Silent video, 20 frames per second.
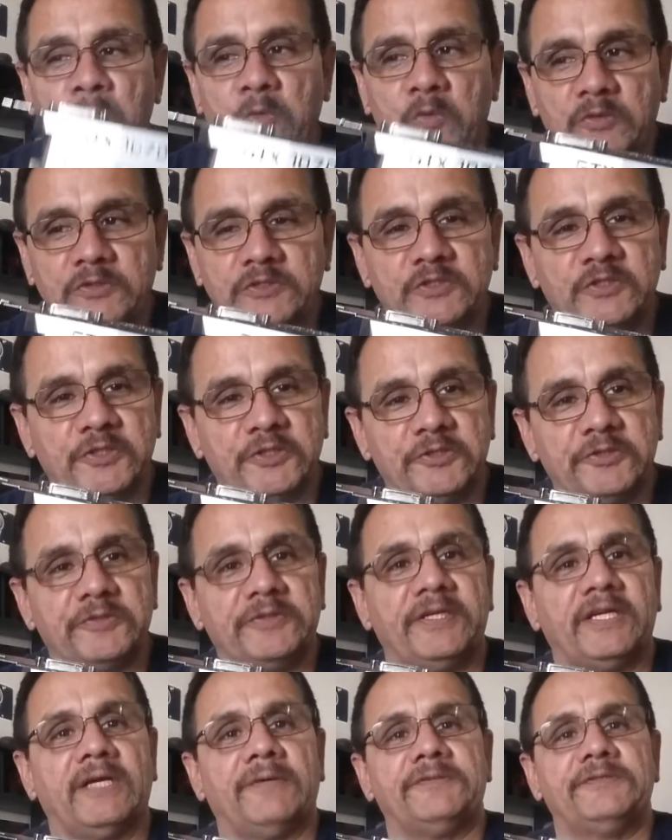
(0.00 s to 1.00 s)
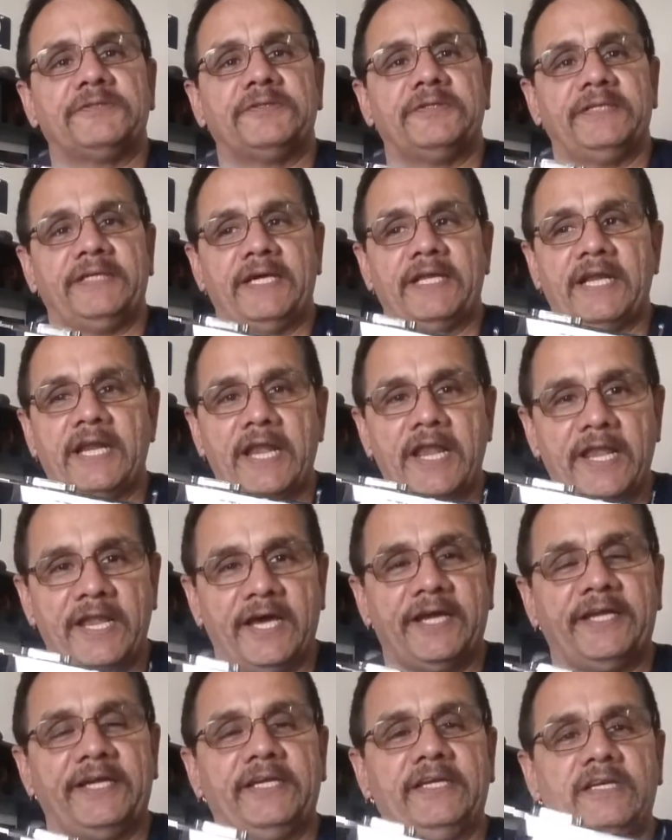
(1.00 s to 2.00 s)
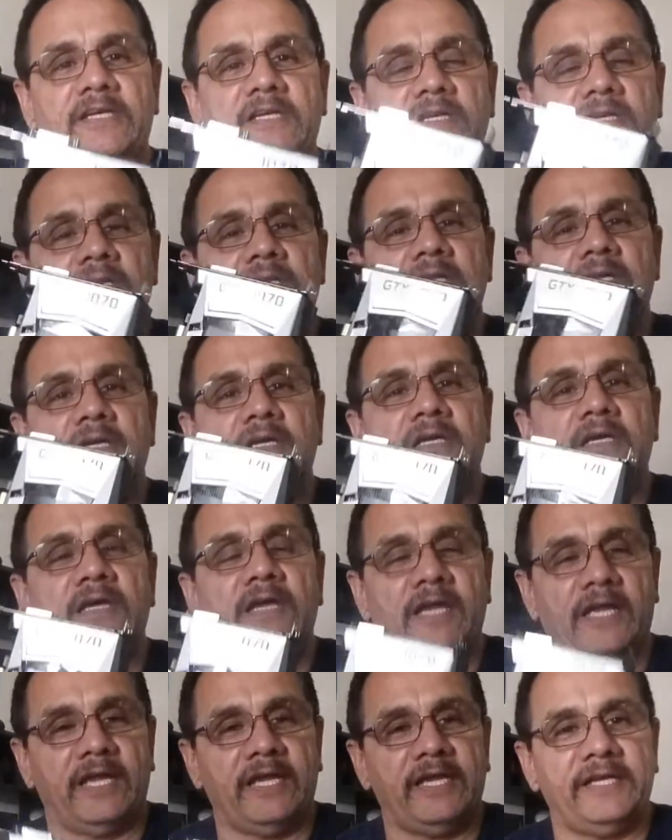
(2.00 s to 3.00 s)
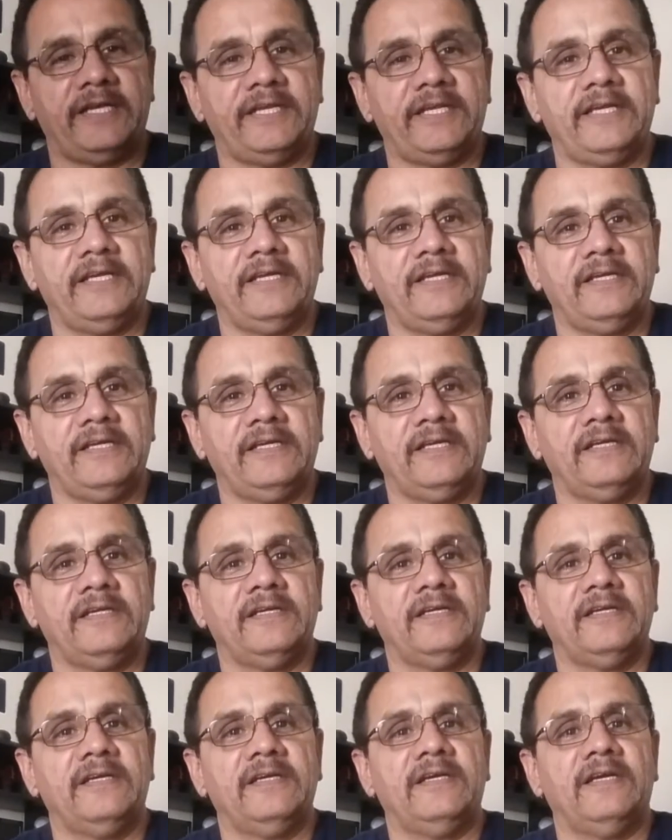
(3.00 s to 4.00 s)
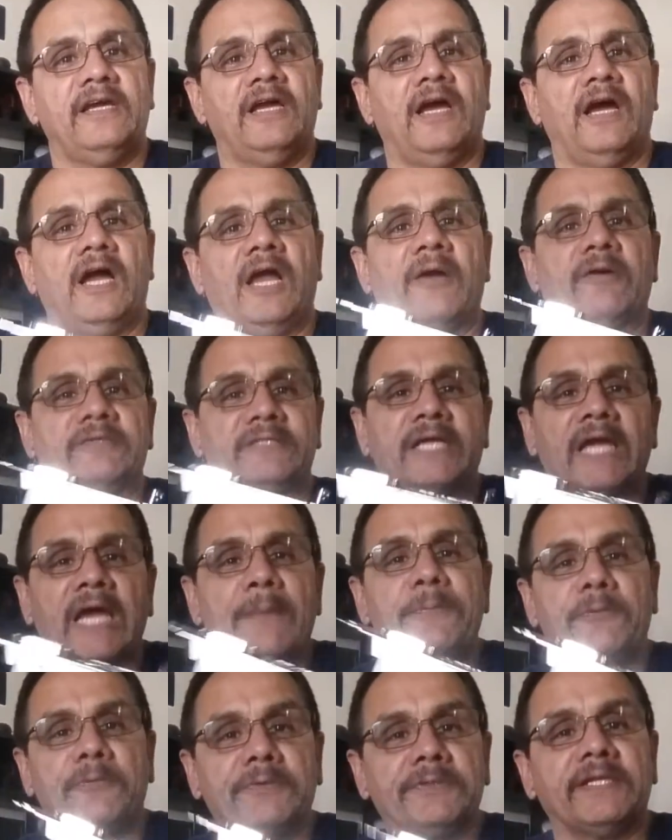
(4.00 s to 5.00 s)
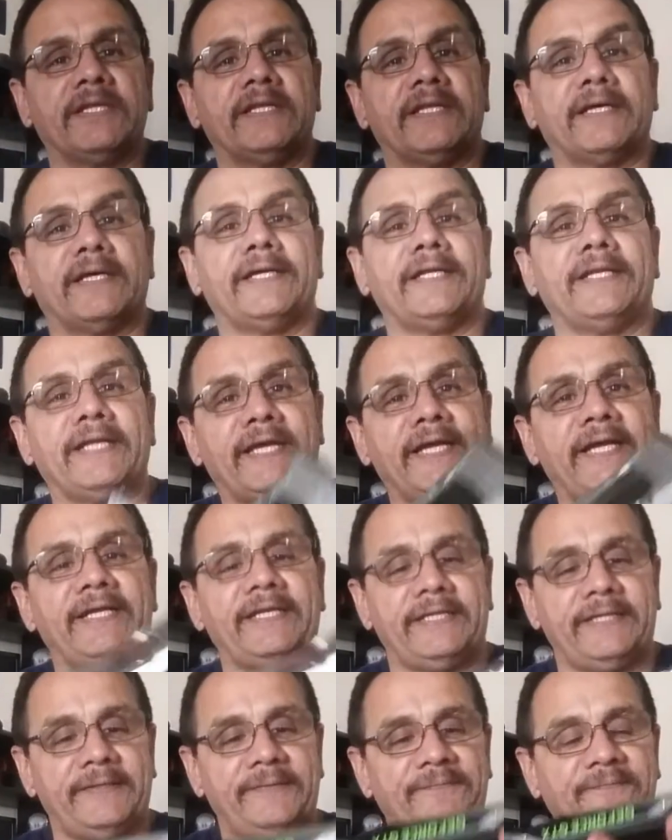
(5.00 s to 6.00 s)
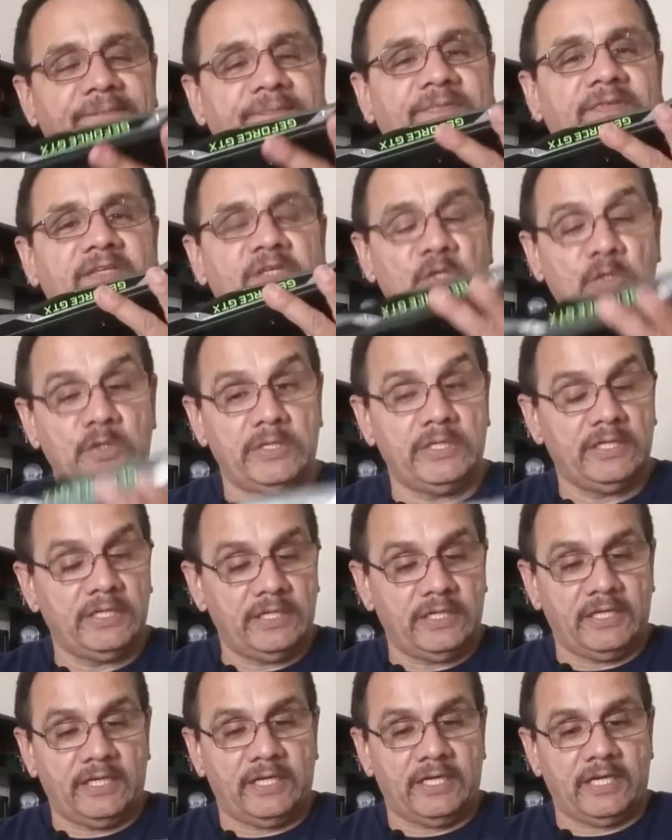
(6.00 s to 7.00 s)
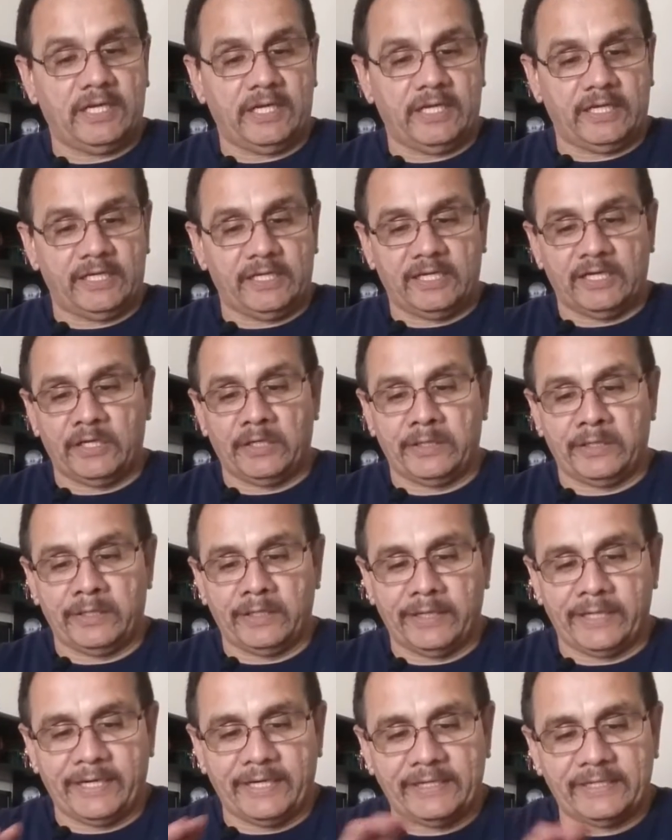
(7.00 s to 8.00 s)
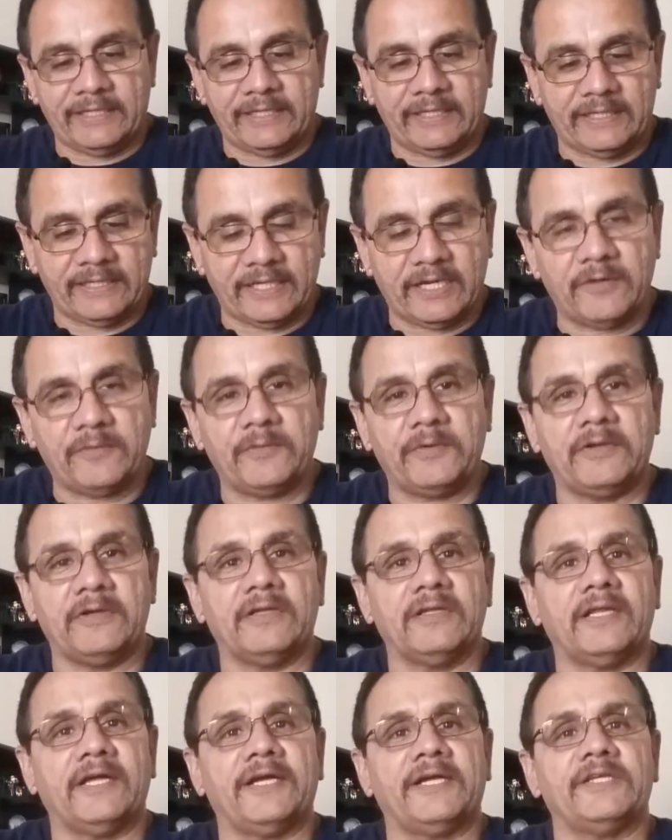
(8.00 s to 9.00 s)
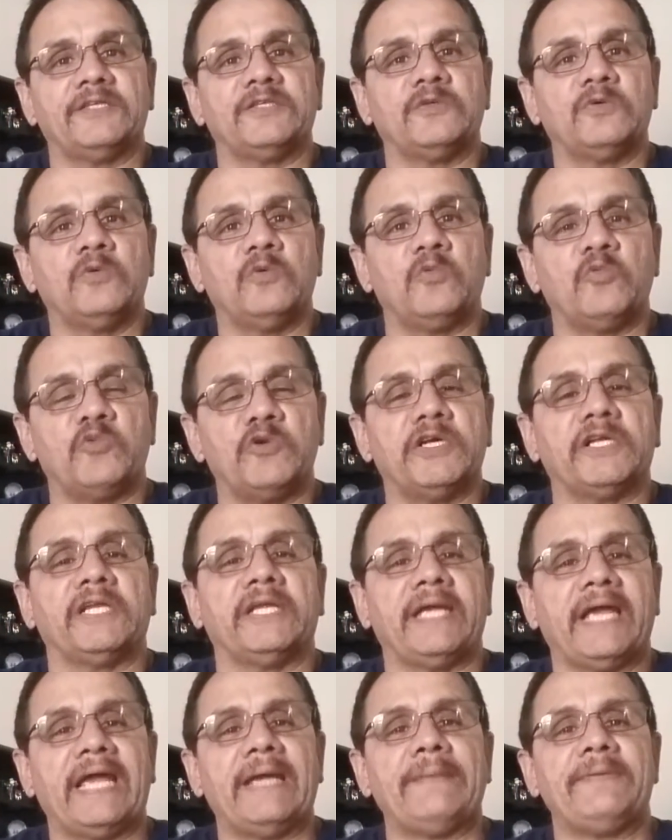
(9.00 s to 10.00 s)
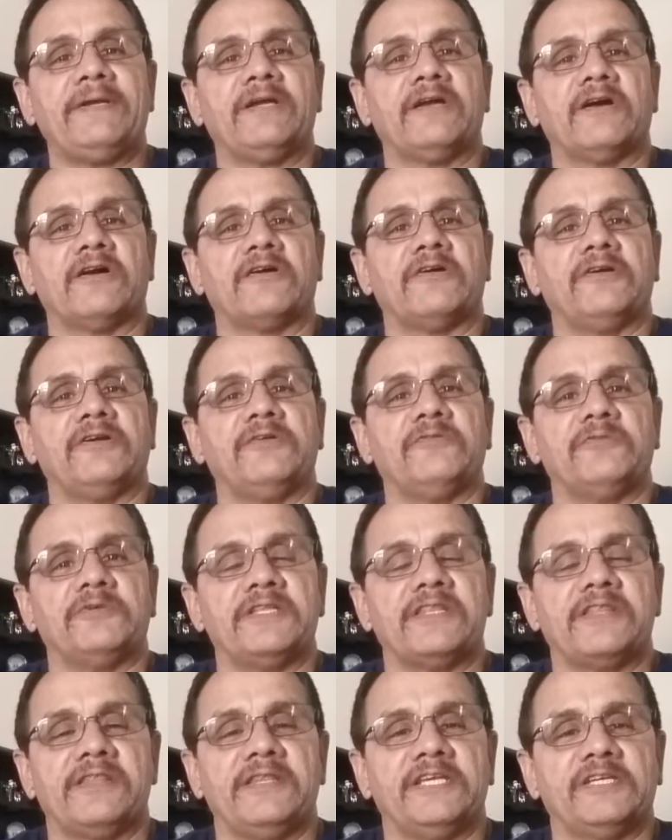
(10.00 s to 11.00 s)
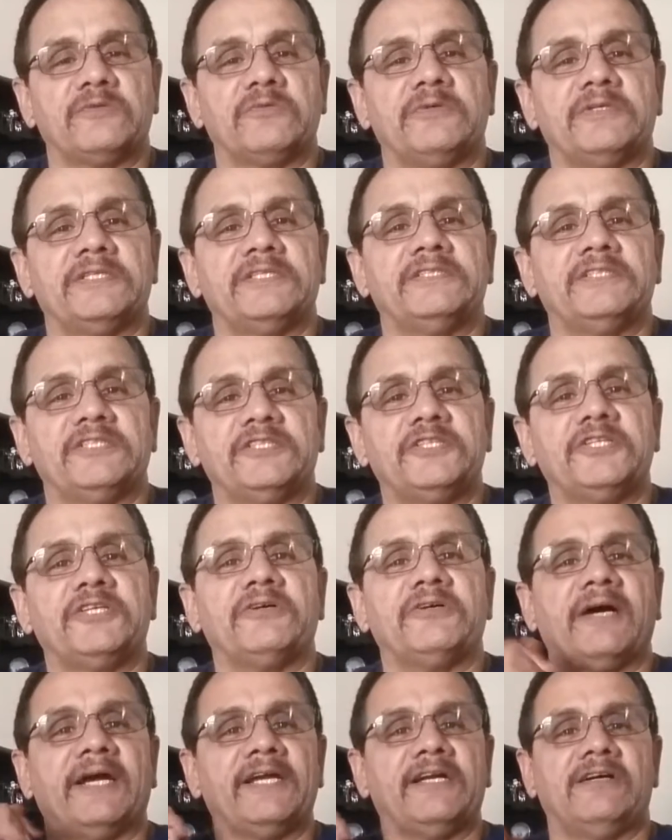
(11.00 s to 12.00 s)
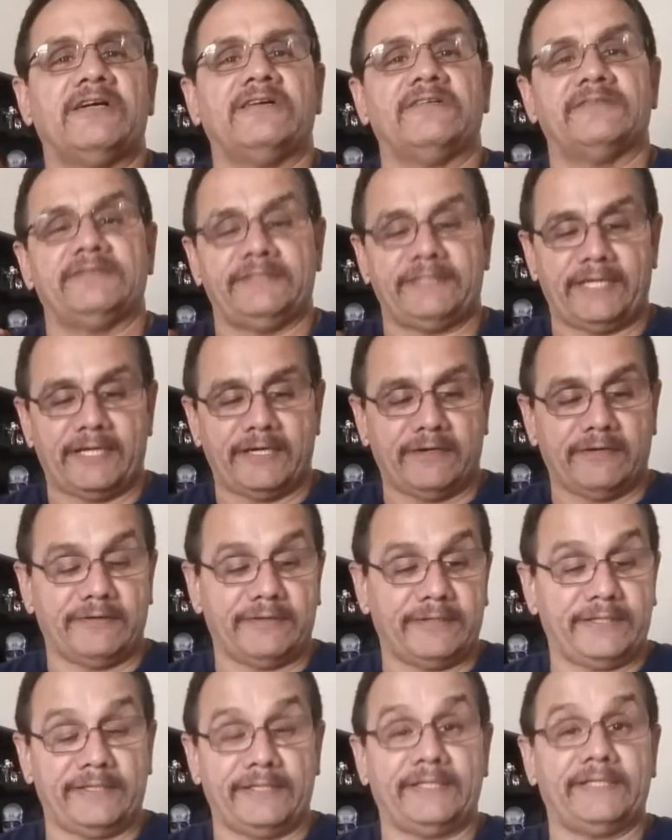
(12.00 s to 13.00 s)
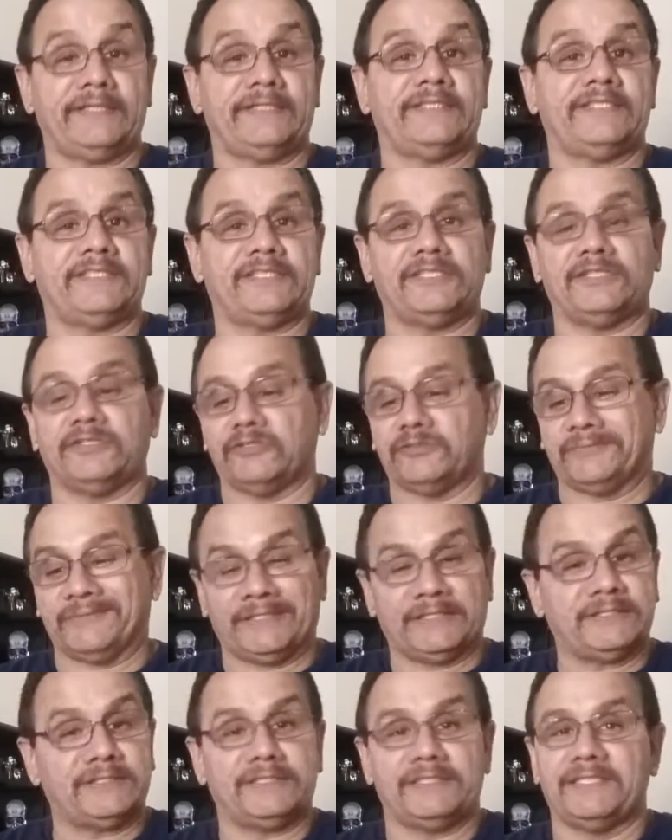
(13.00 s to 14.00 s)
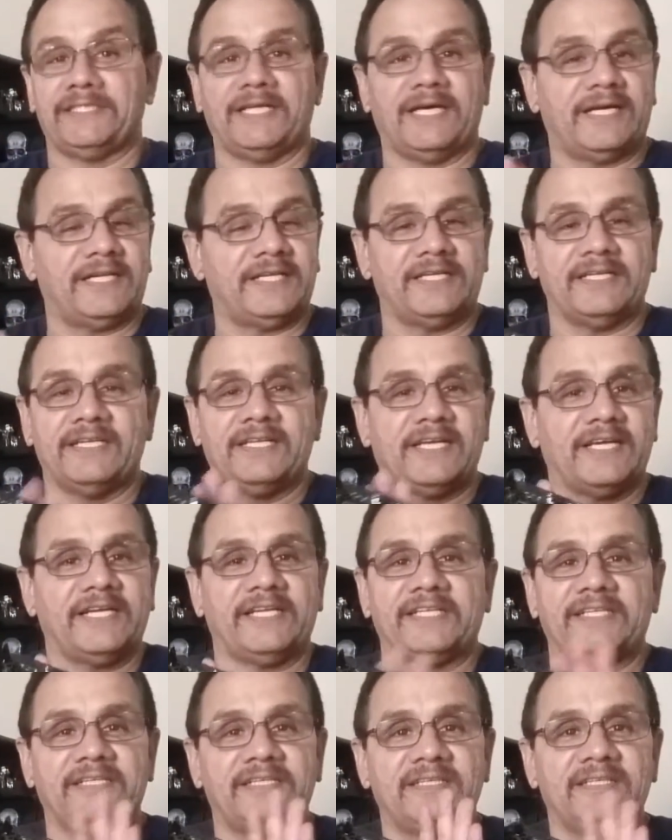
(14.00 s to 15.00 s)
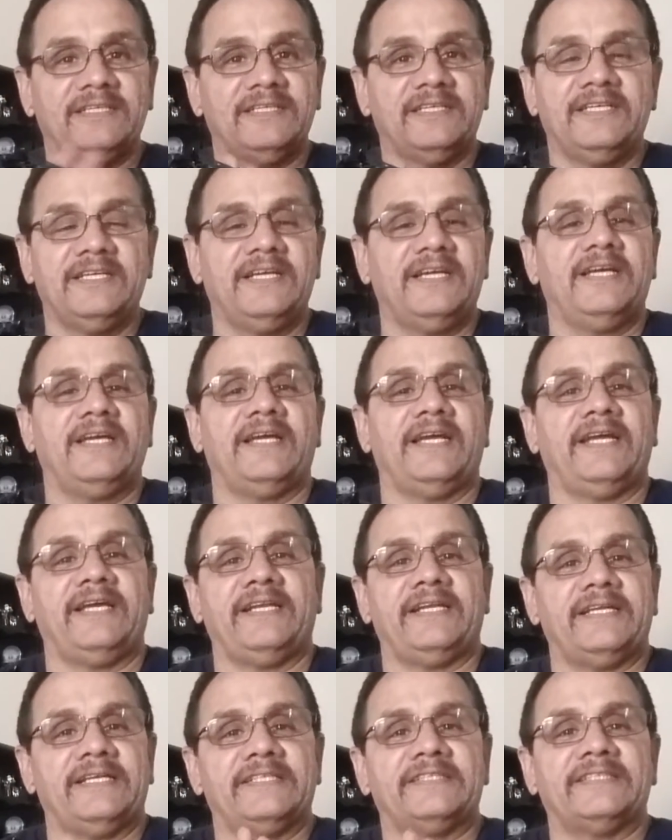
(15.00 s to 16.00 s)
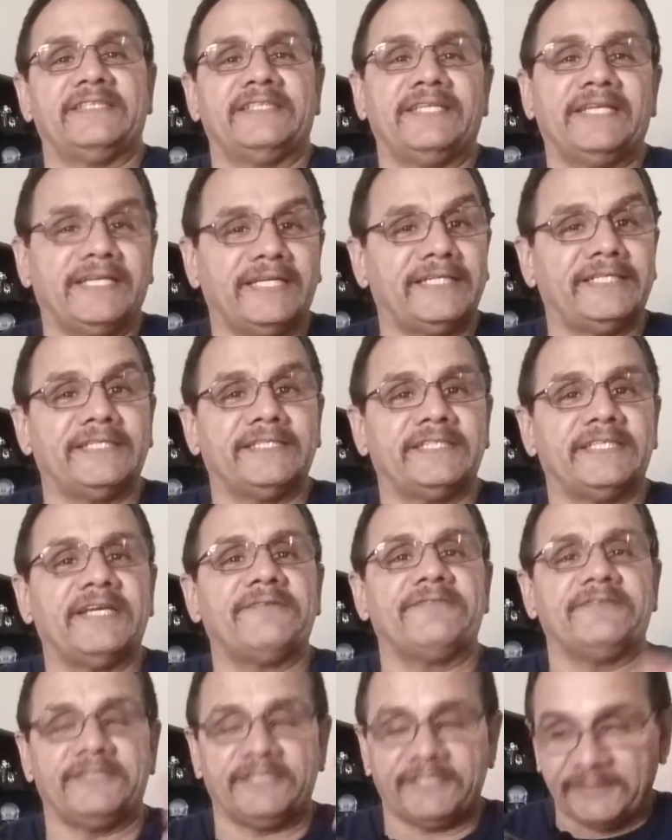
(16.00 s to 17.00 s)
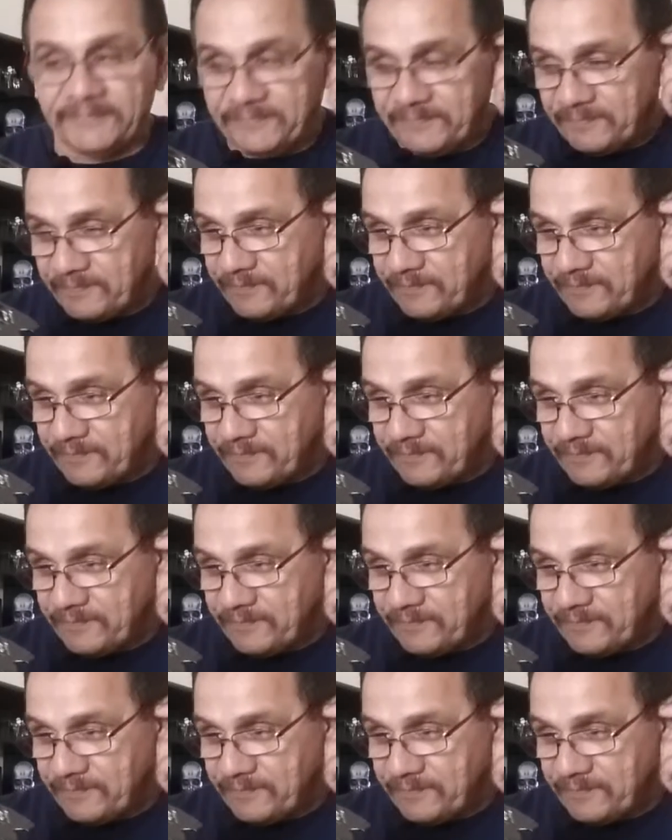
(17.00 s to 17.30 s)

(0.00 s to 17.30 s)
was told that I was going to get a 980. I was happy with the 980, and I did not realize what gaming card this was until I called Dell, and he showed me this is not a 980, it's a 1070.